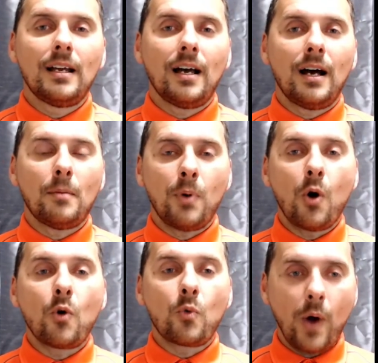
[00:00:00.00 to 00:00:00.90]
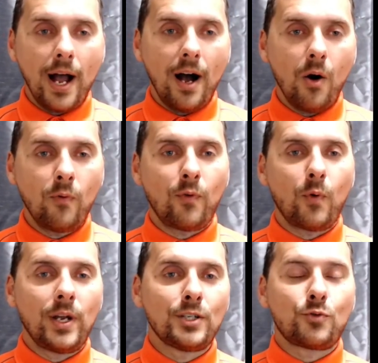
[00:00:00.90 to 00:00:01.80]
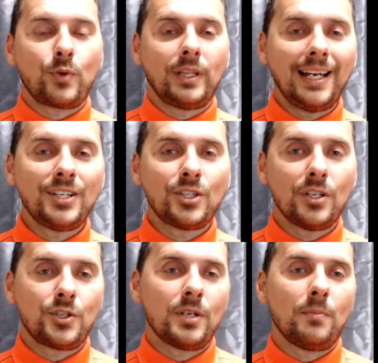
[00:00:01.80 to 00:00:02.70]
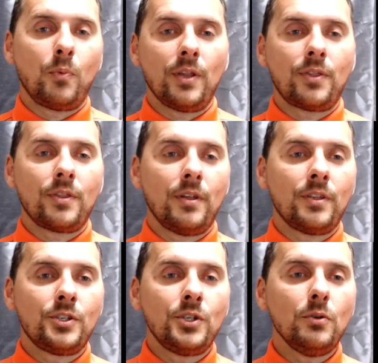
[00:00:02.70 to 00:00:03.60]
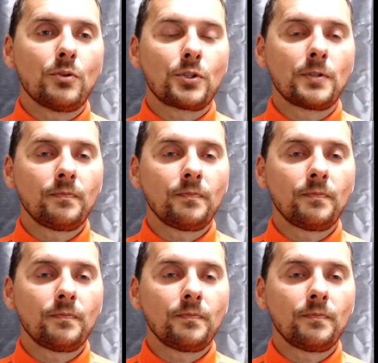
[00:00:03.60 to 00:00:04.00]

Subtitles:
bode well for his relationship with the Jews.